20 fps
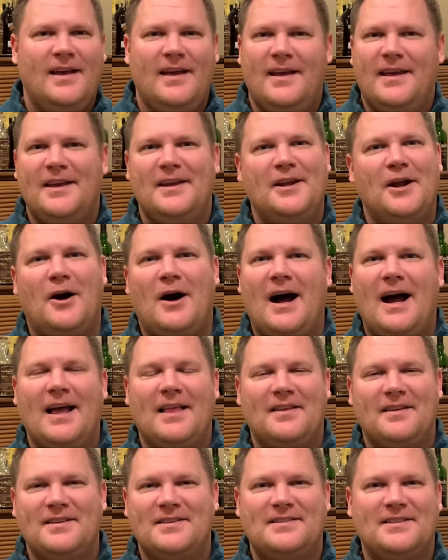you know,
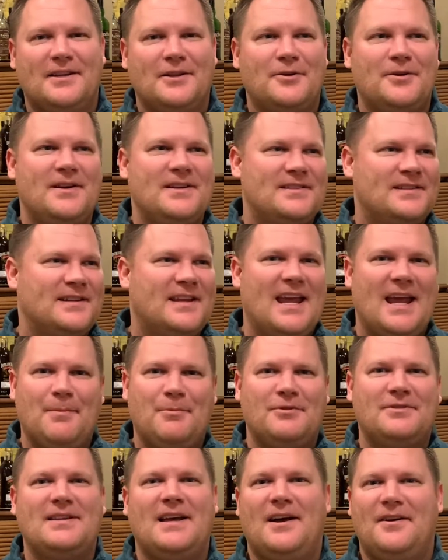Isla distilleries and
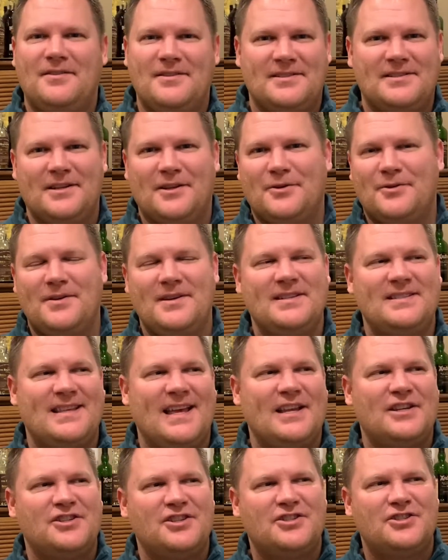Campbelltown distilleries
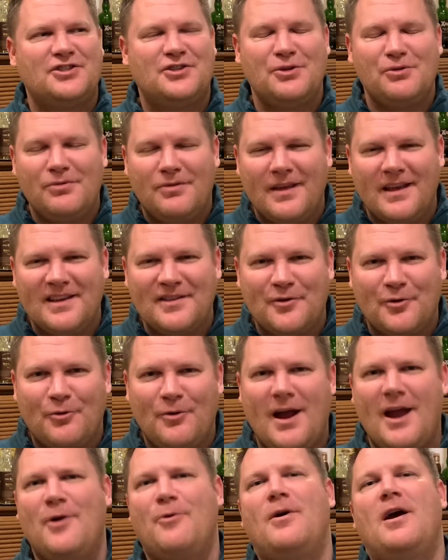that just do things the
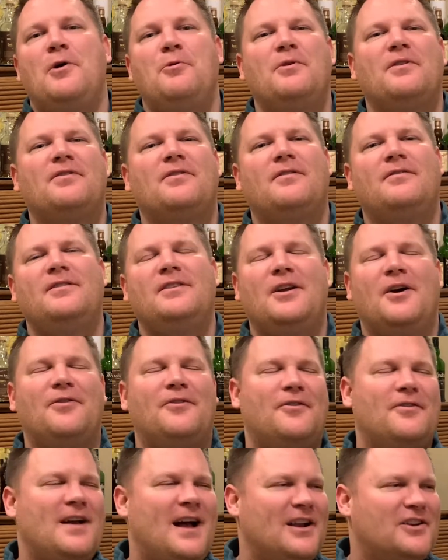right way with, you know, they're
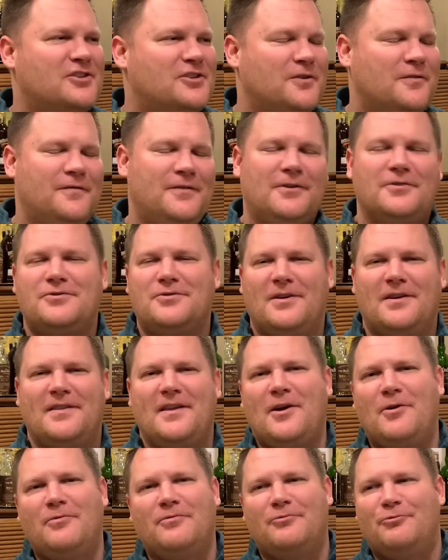not chill filtering. They
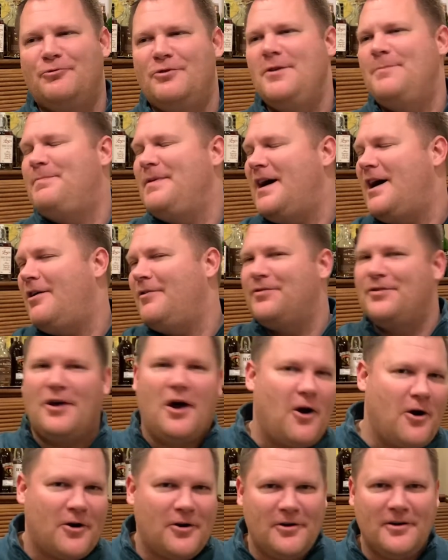don't rip out the
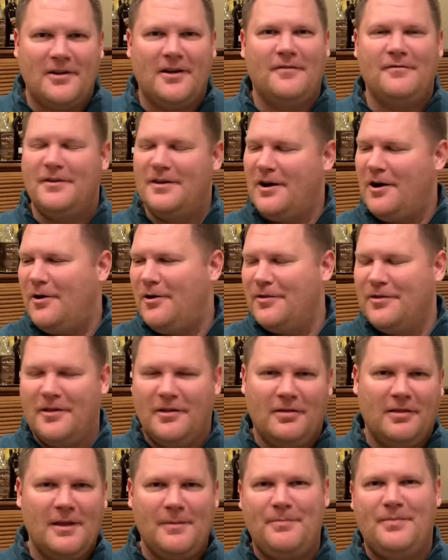heart of it, all the
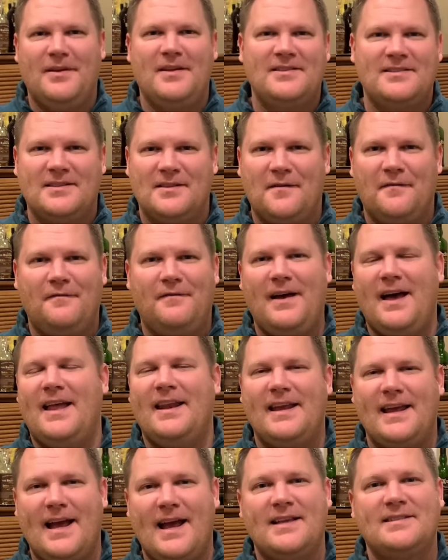lipids and the
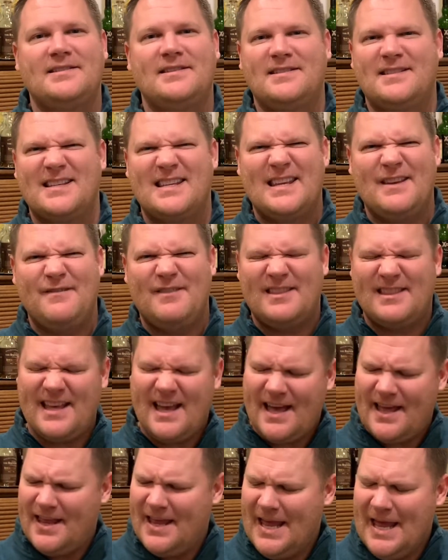fatty acids that give it
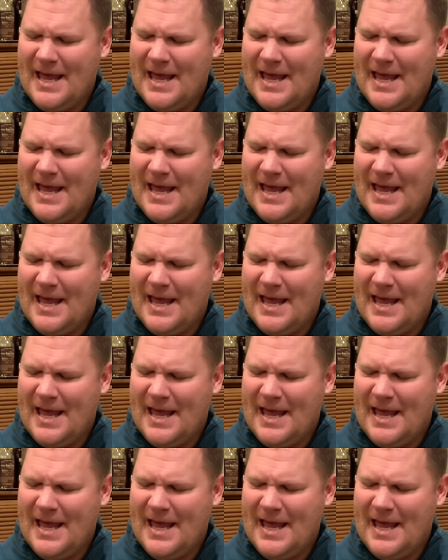that